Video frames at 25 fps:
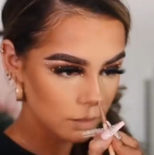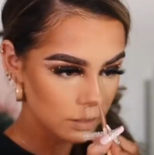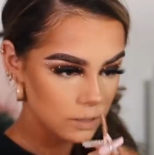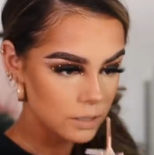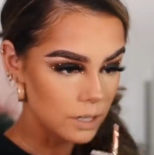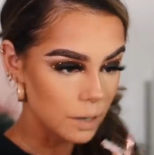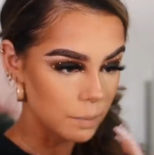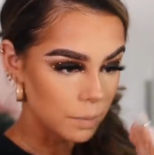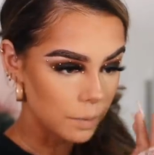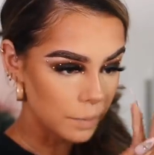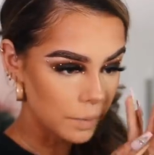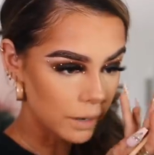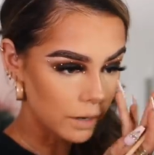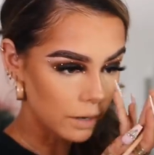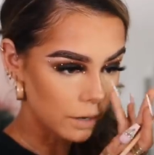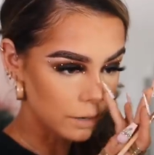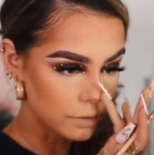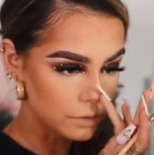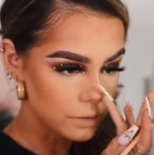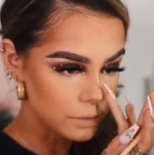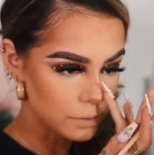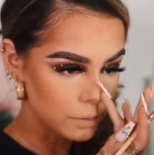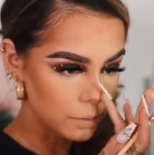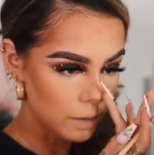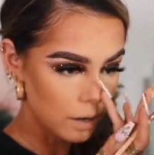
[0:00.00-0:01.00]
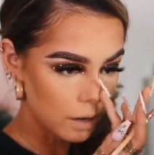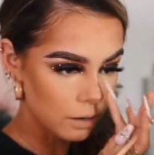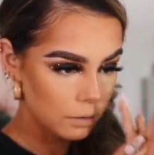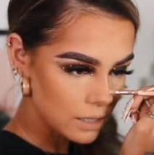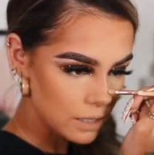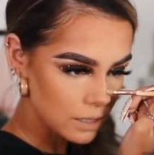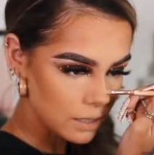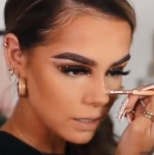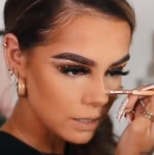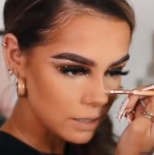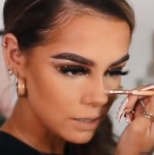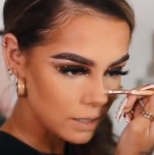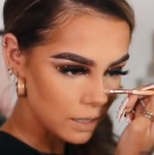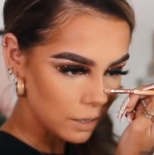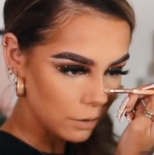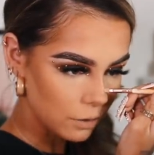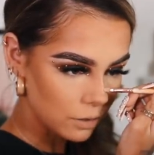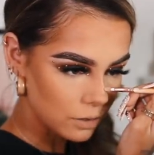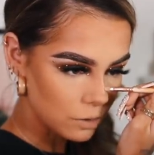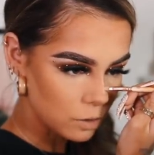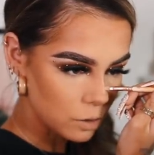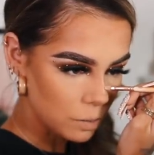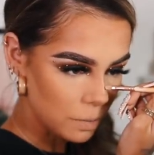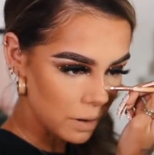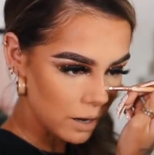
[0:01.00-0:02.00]
tip of my nose as well. It's the
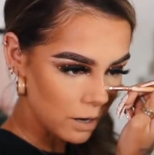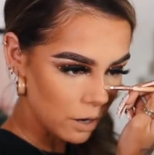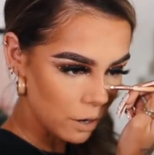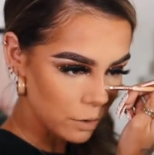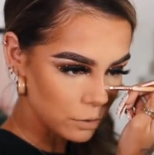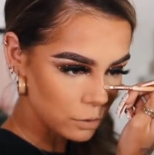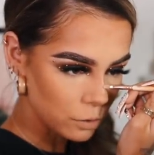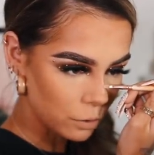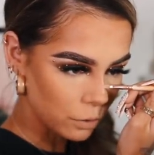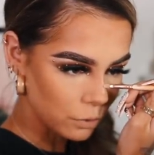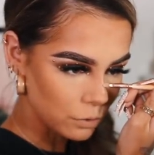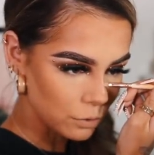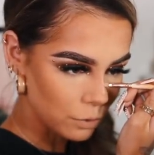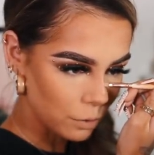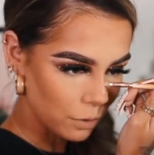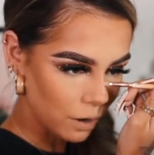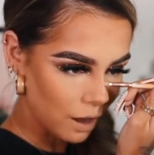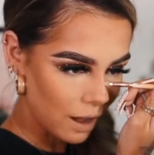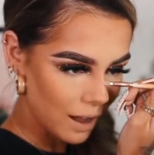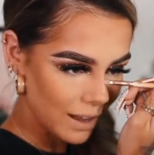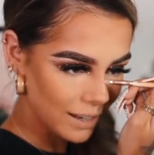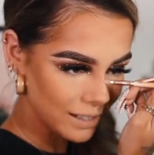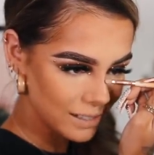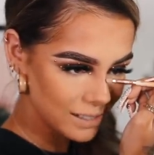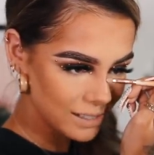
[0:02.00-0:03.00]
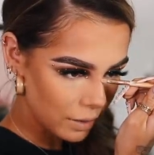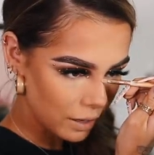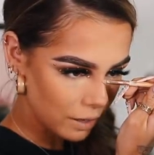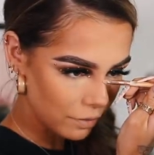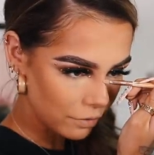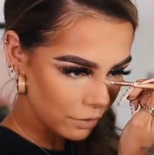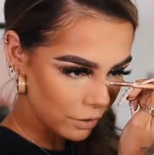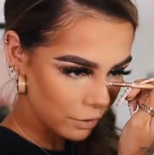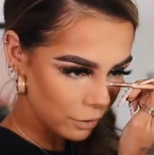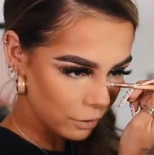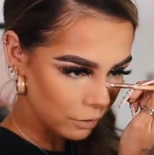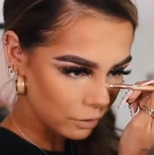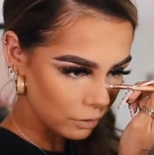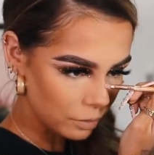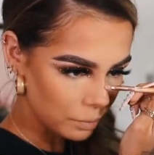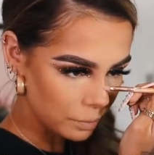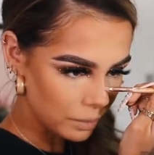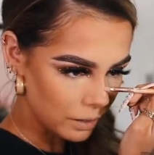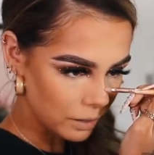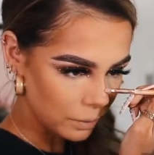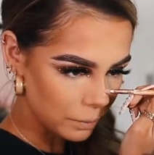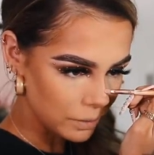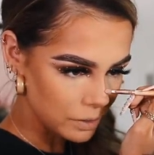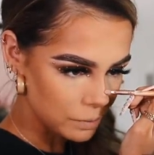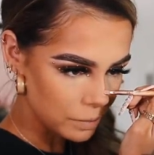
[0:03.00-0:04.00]
secret to my nose contour, guys. Benefit Hoola and
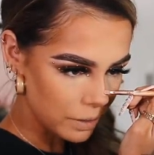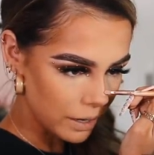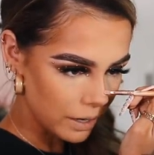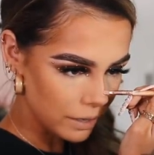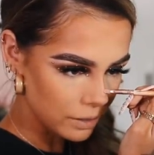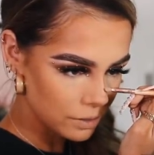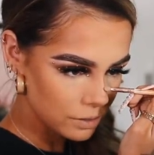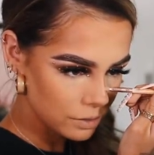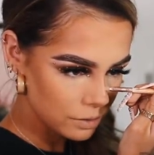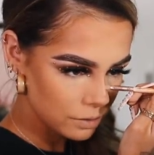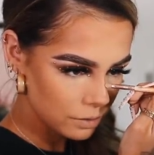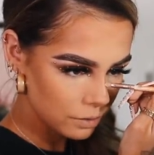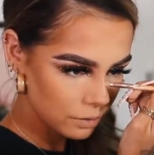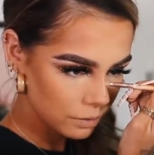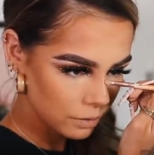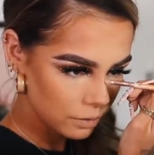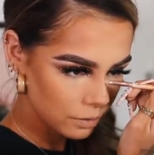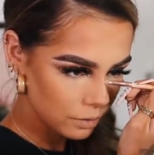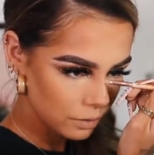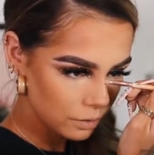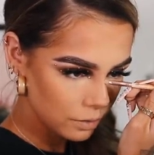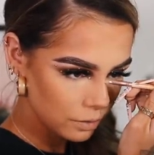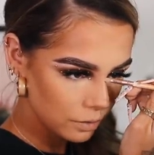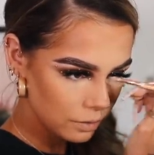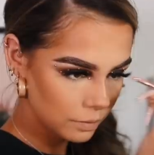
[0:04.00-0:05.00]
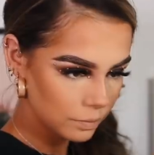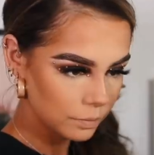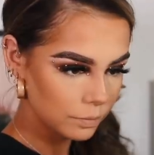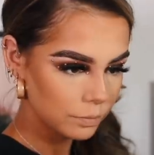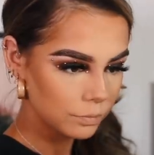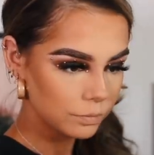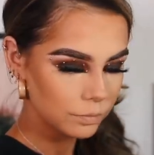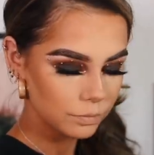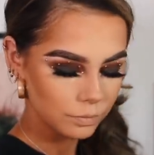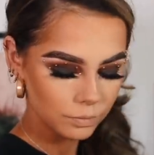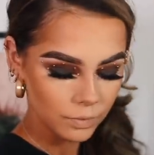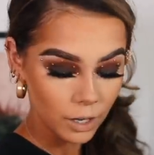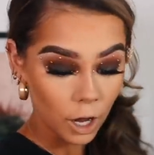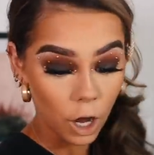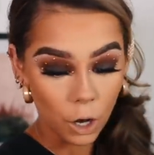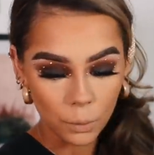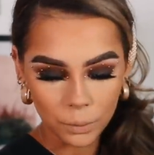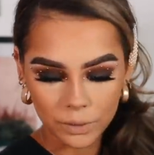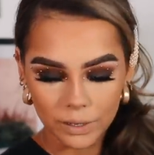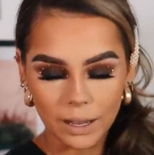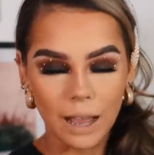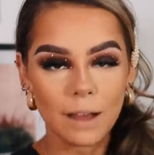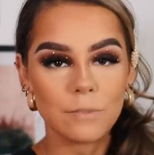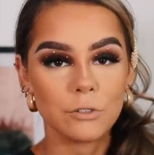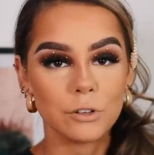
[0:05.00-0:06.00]
P. Louise base. Oh,
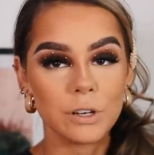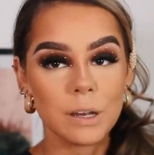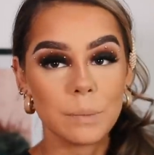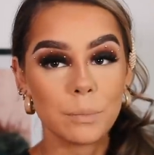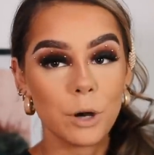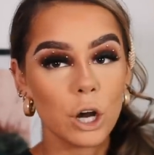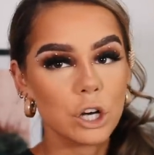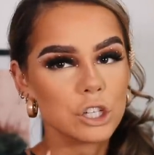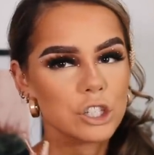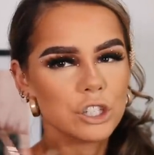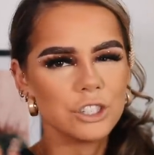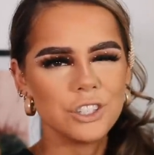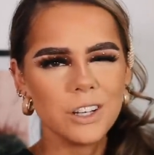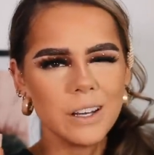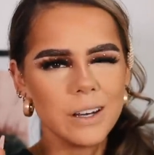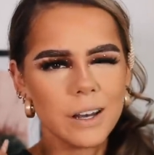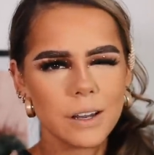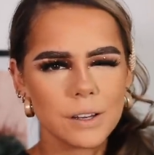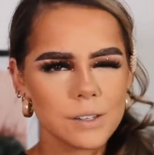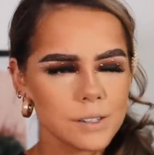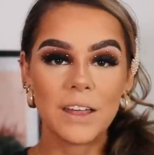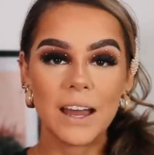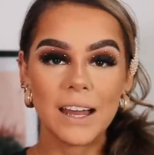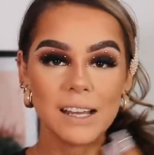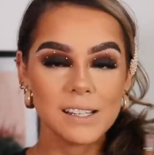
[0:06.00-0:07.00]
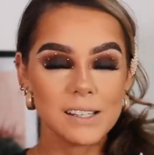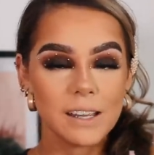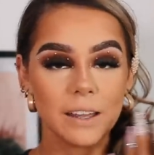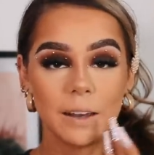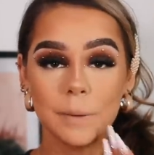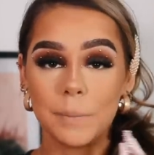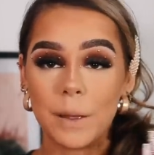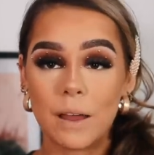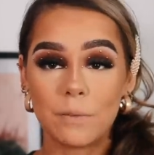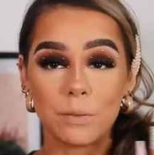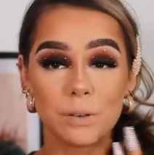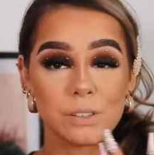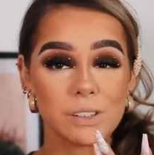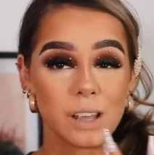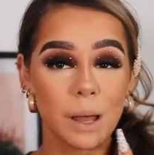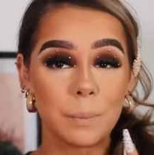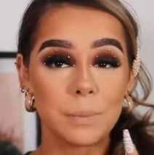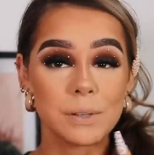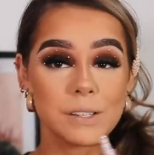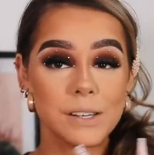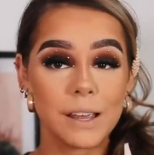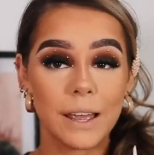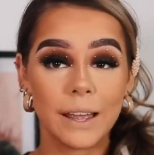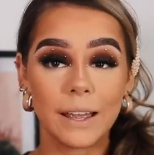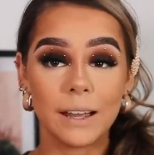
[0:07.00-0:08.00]
and the Kat Von D brush. Genius. That isn't going to be everyone's cup
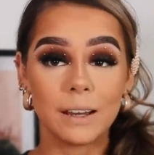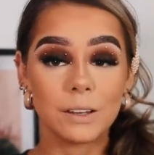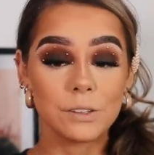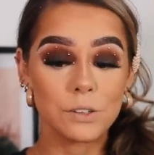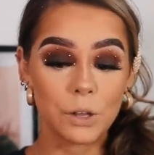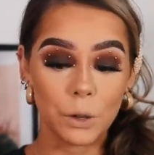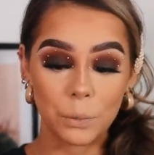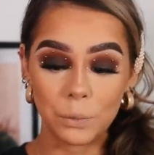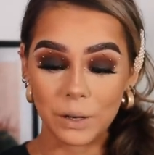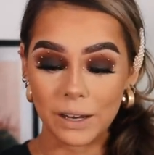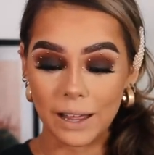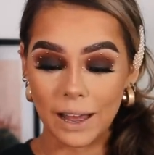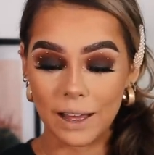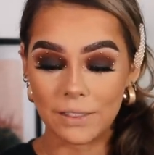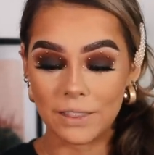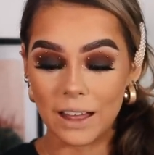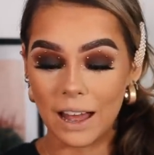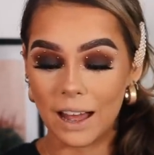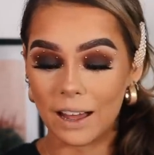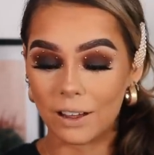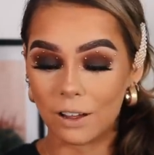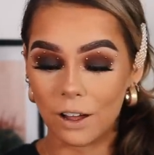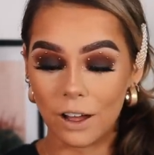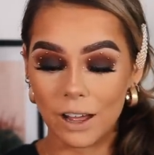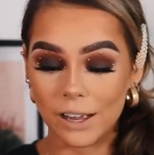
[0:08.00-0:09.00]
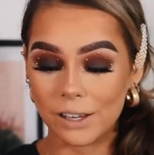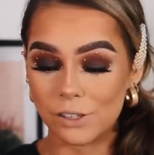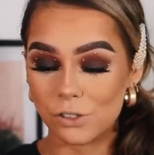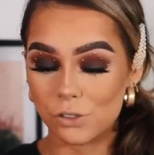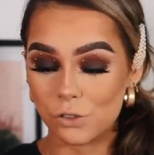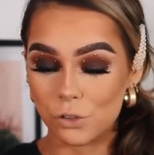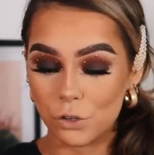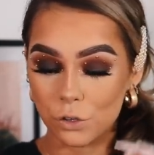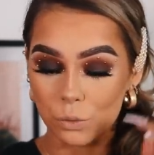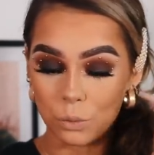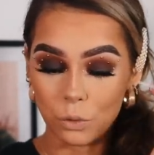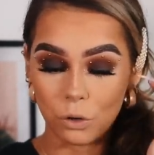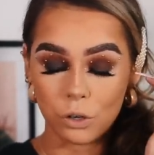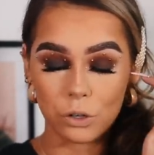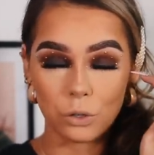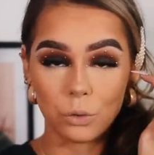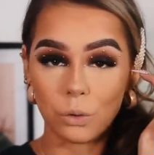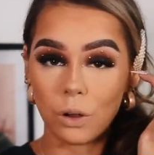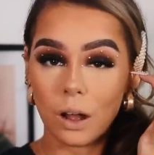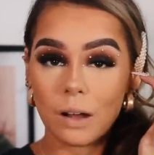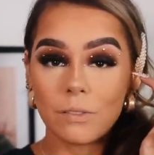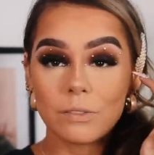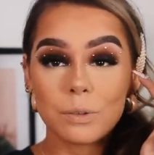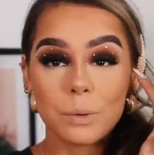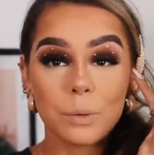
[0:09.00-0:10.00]
of tea. Totally get that, guys. Do what you're
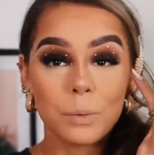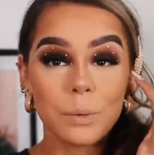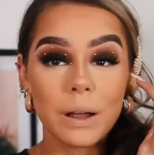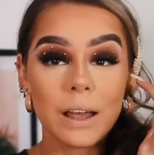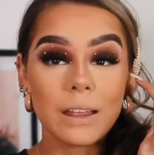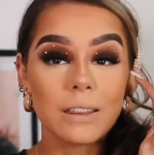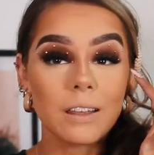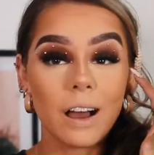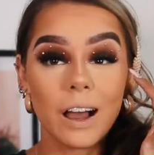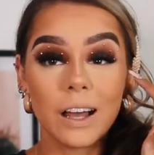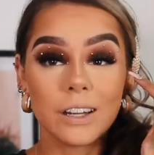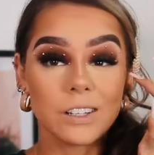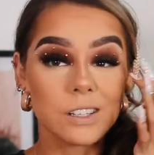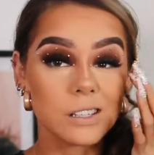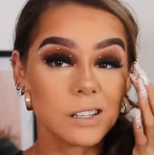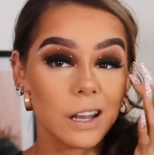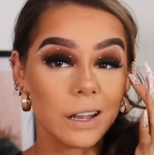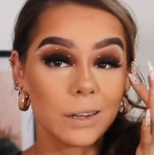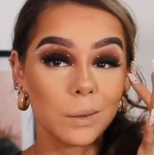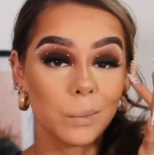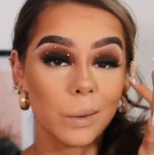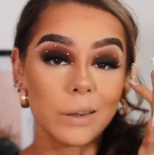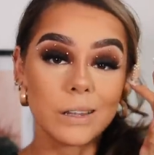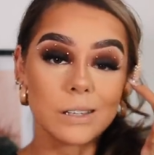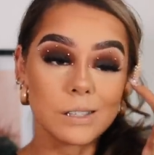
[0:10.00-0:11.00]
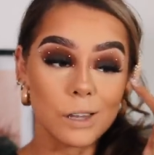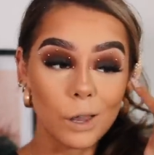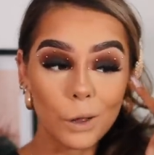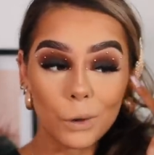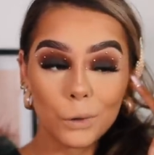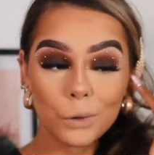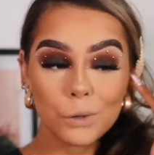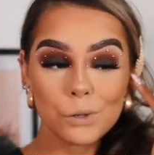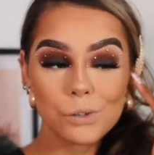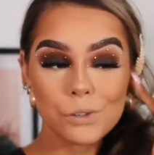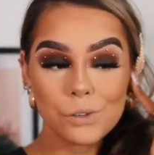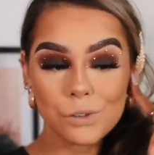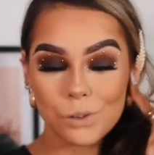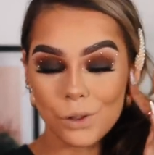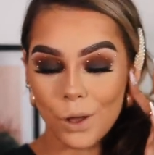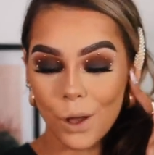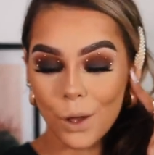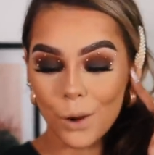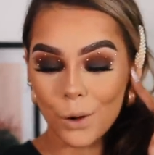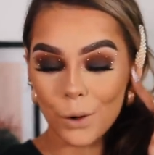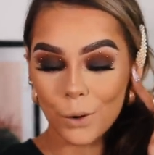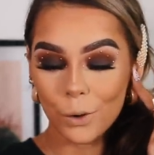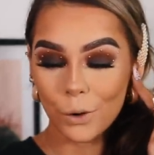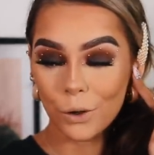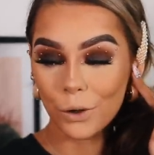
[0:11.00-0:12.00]
comfortable with. I just like the way this looks.
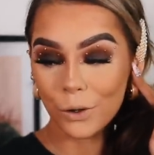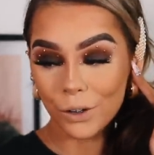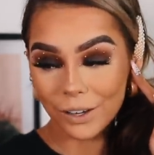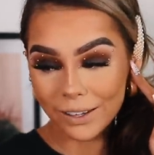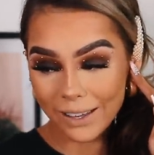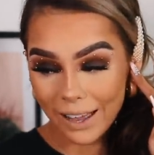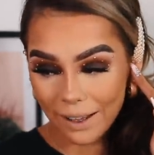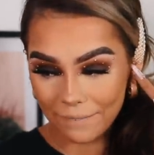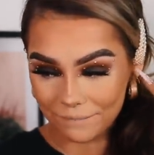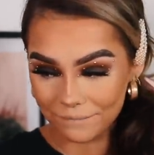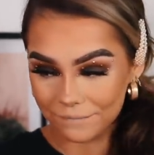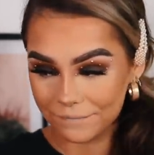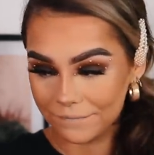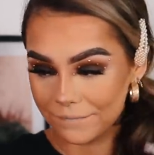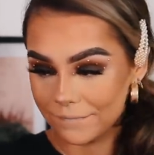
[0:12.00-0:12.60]
So, yeah.